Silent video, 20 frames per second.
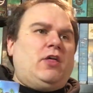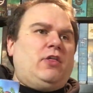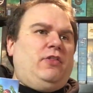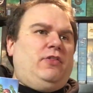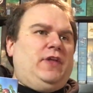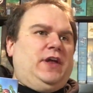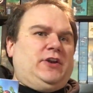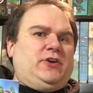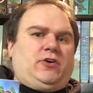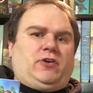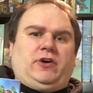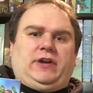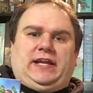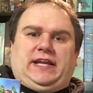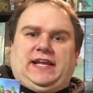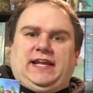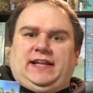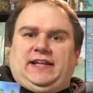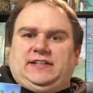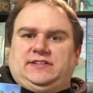then you're going
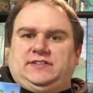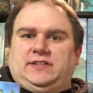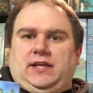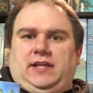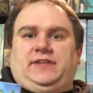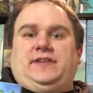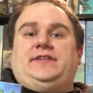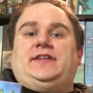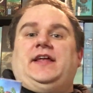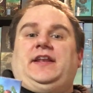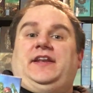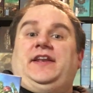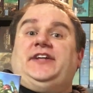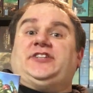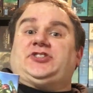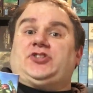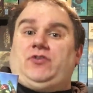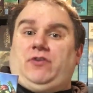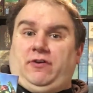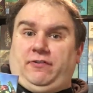to get an
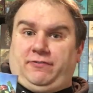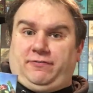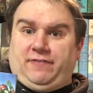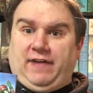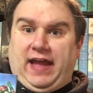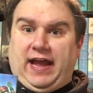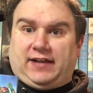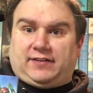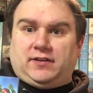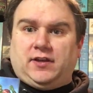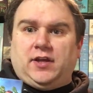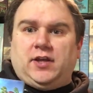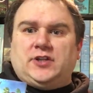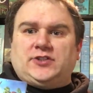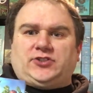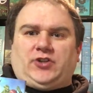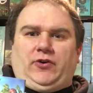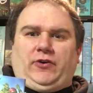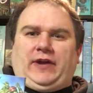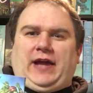additional effect,
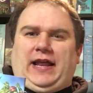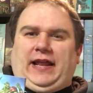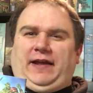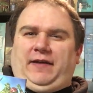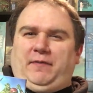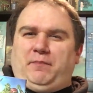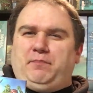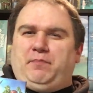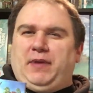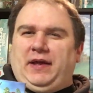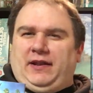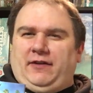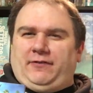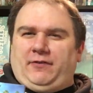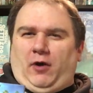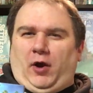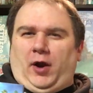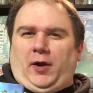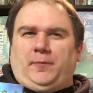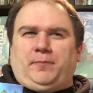so it kind of
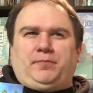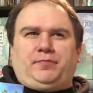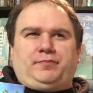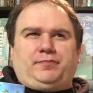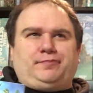benefit or